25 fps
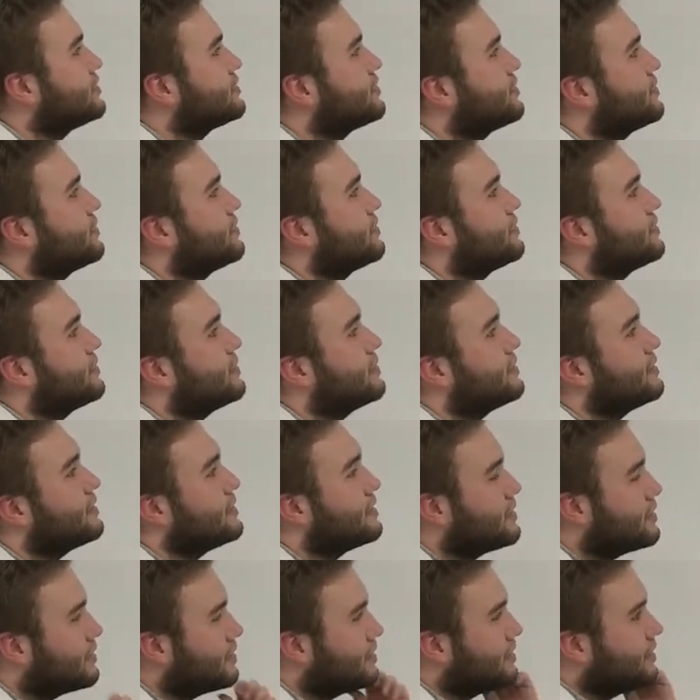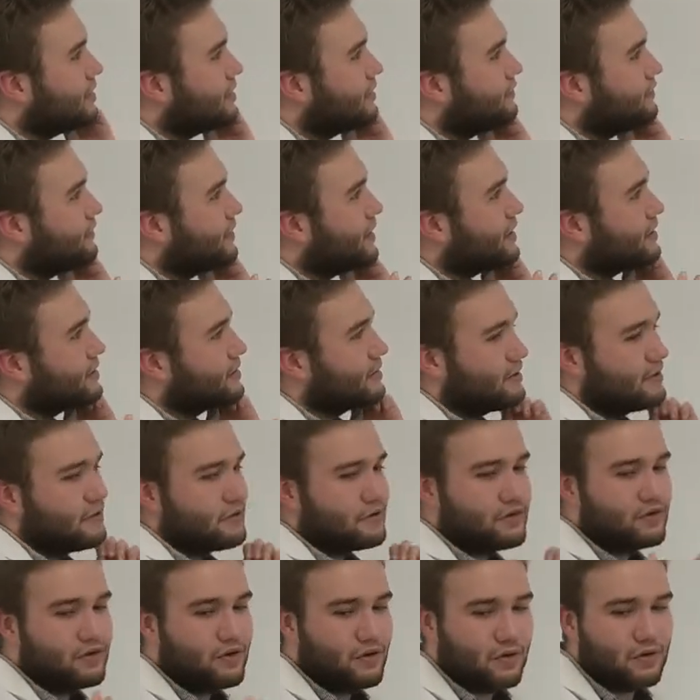So the fact that
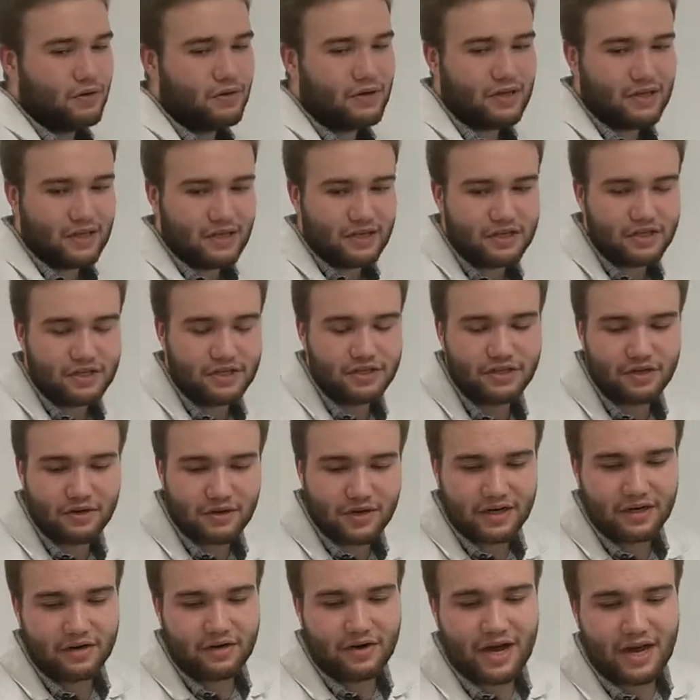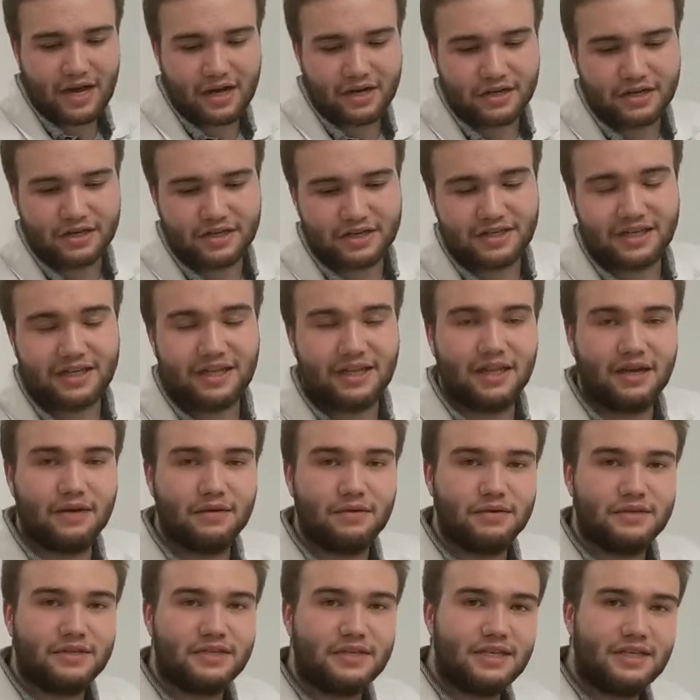there's no collisions or interactions
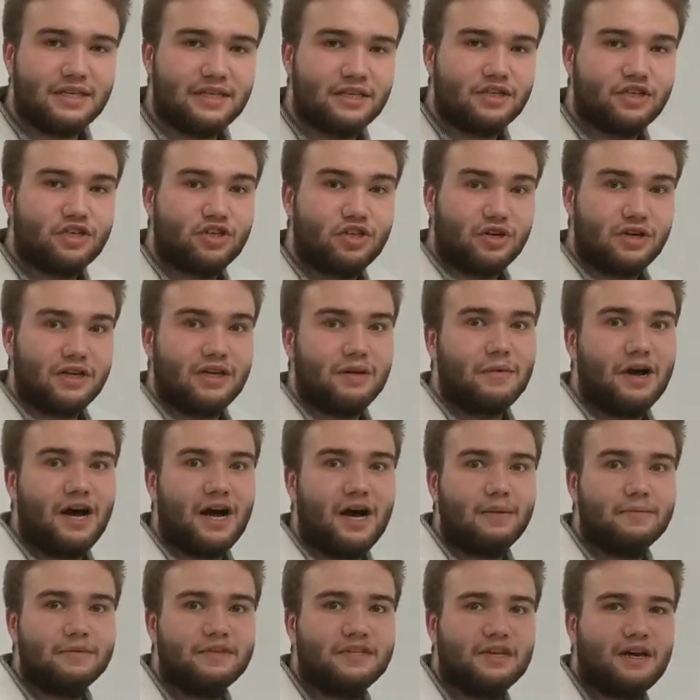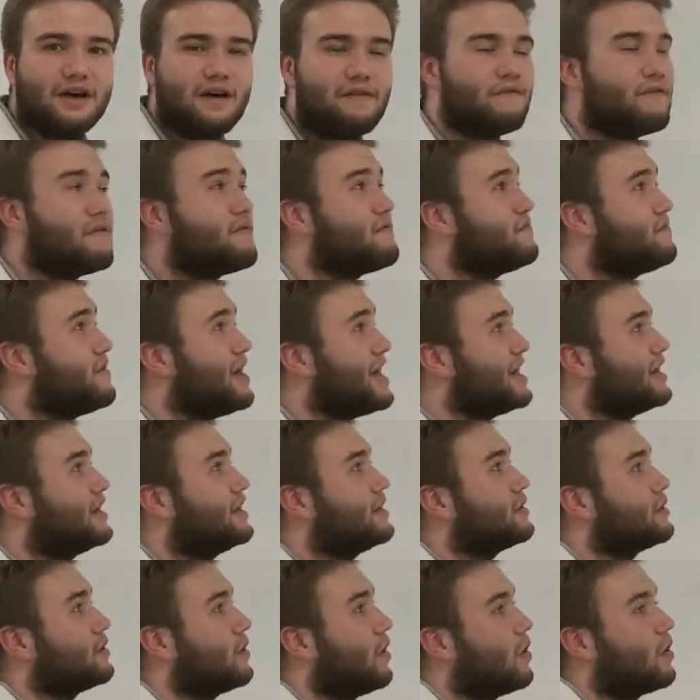allows these strontium atoms to have
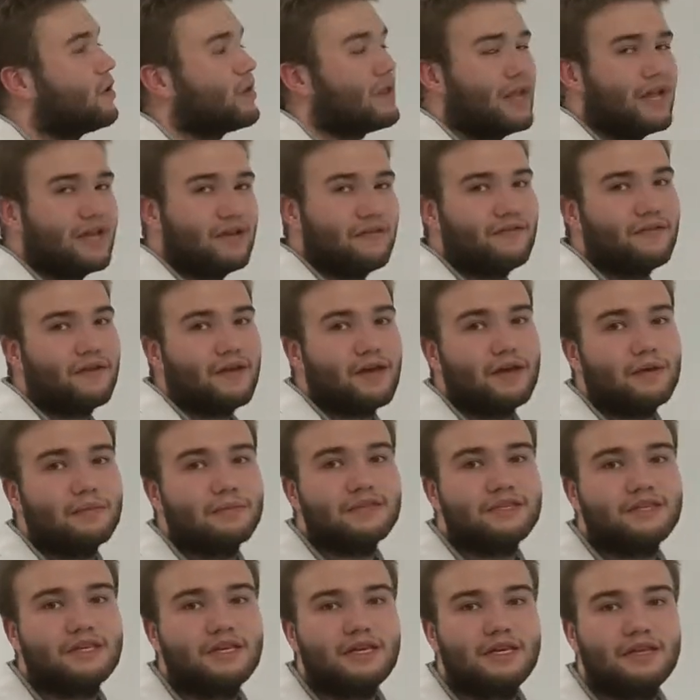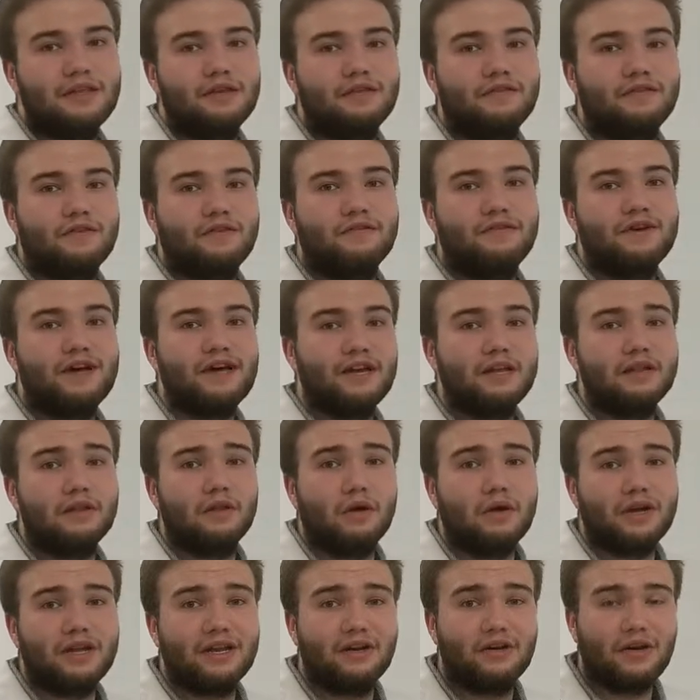very long lifetimes and therefore very
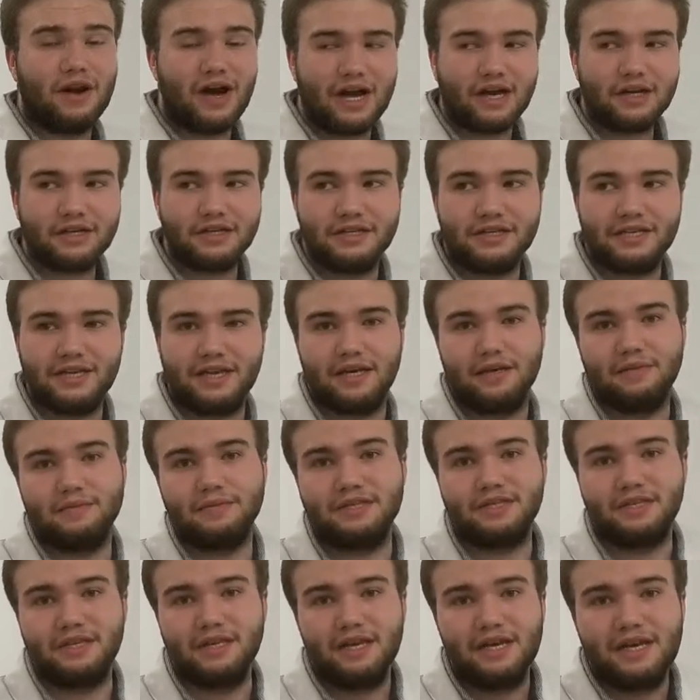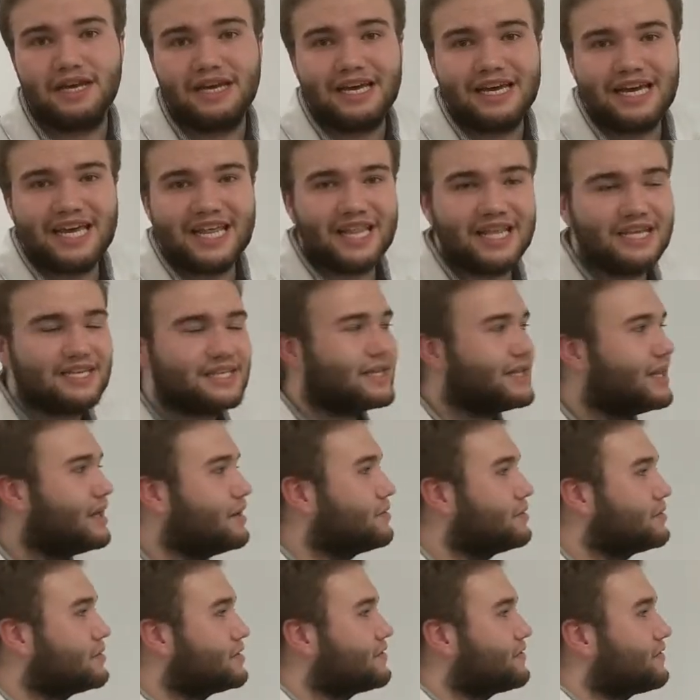long interaction times, and this
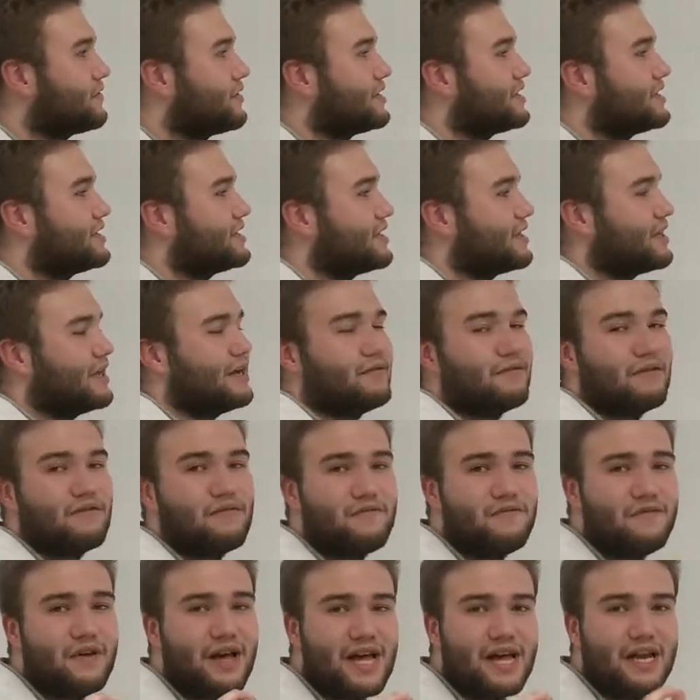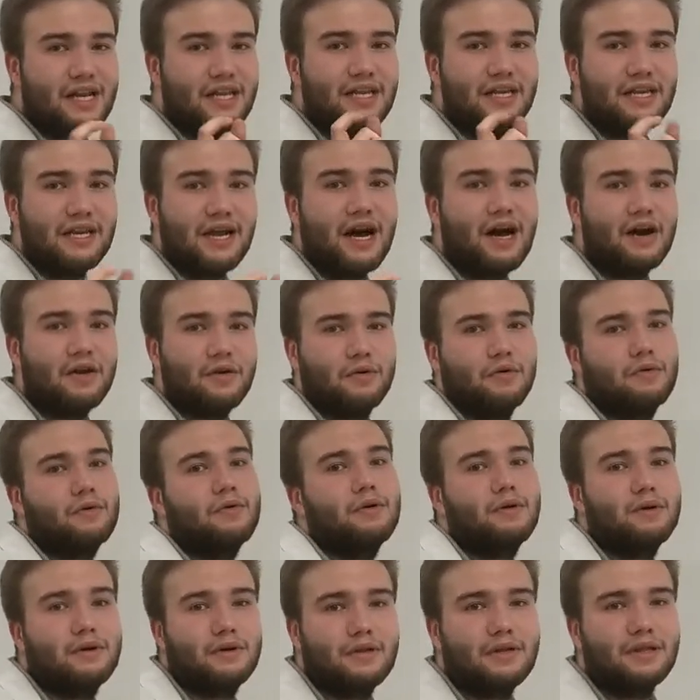allows for us to have a very
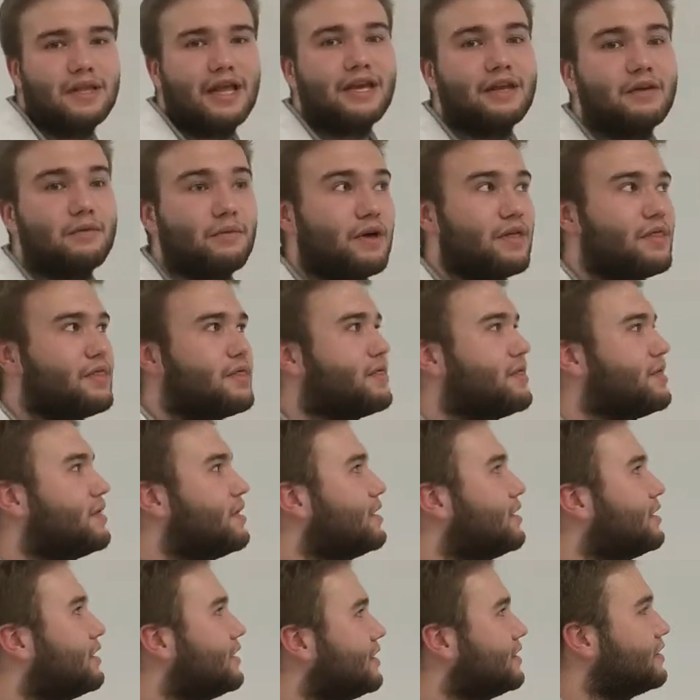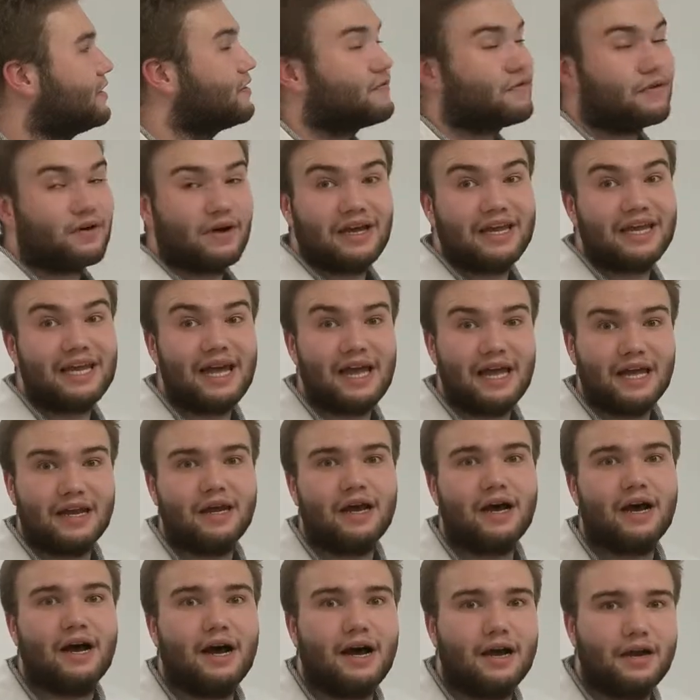narrow line width and therefore
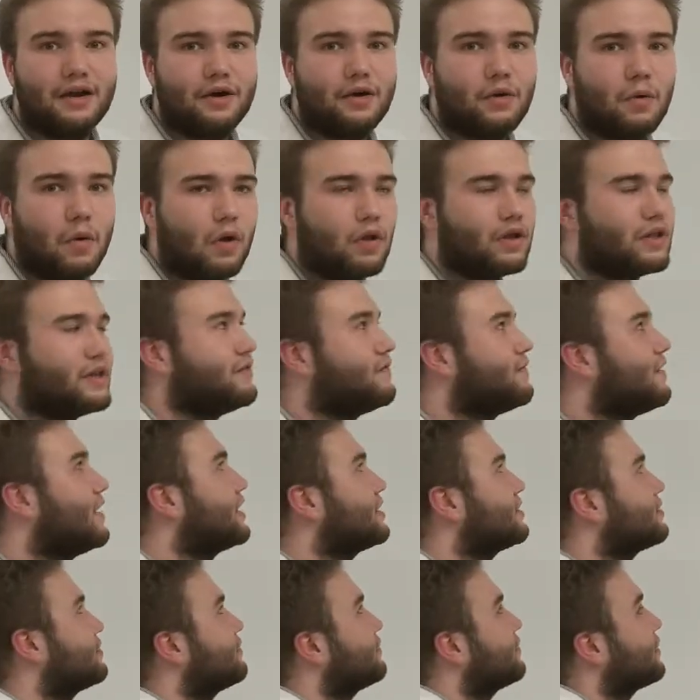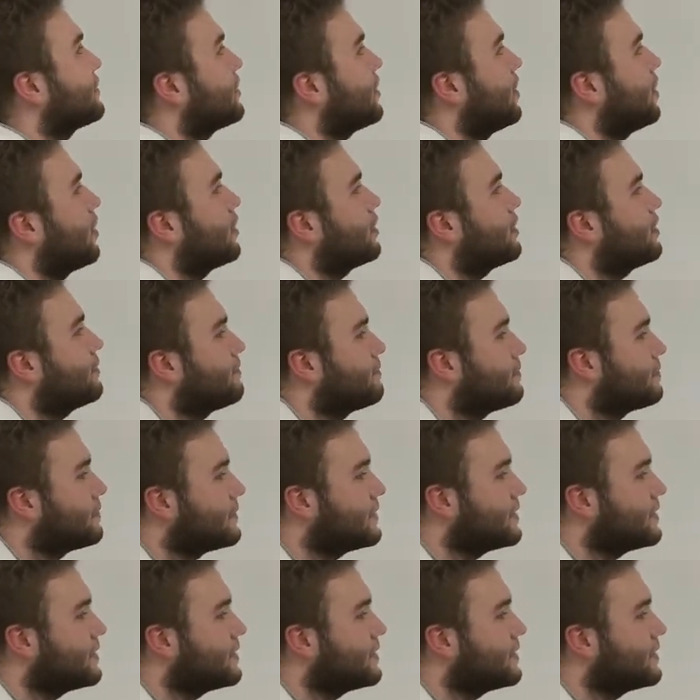again a higher quality factor of the clock.